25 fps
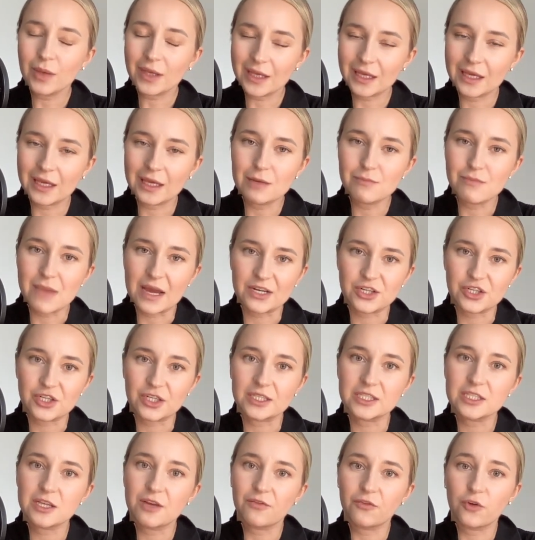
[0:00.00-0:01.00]
key
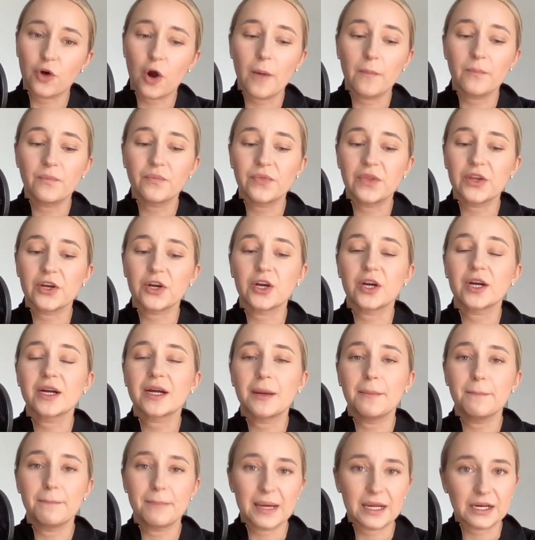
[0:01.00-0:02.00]
metrics from their
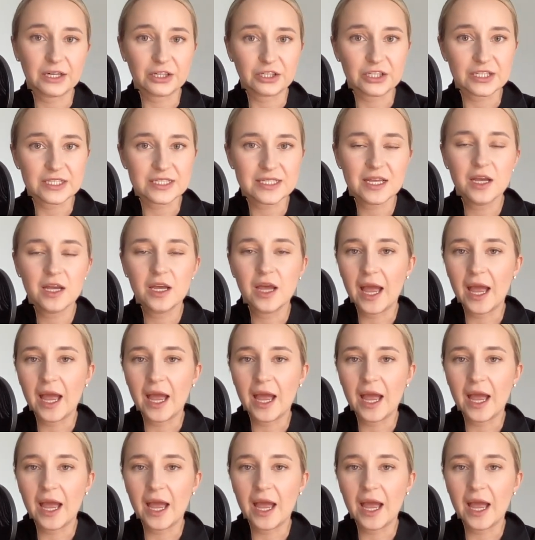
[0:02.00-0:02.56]
competitors.